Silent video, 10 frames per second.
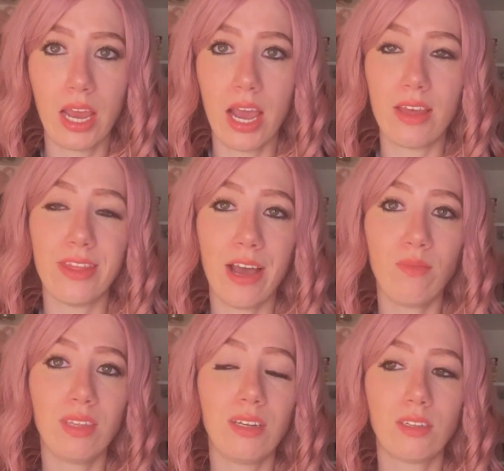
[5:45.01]
And that
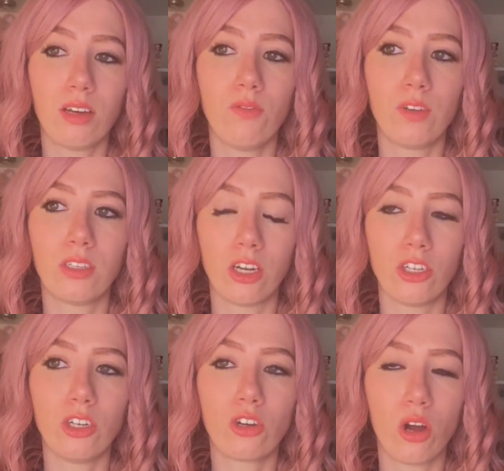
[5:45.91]
within itself is
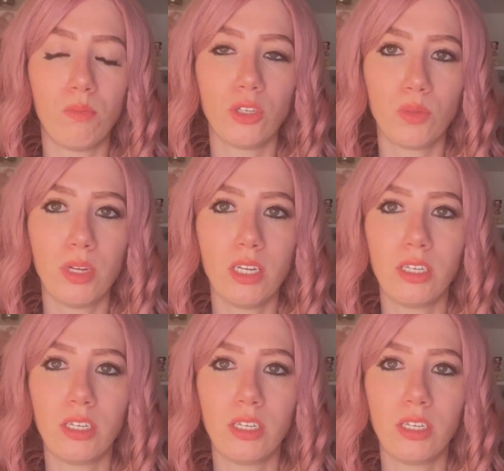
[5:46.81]
such an accomplishment.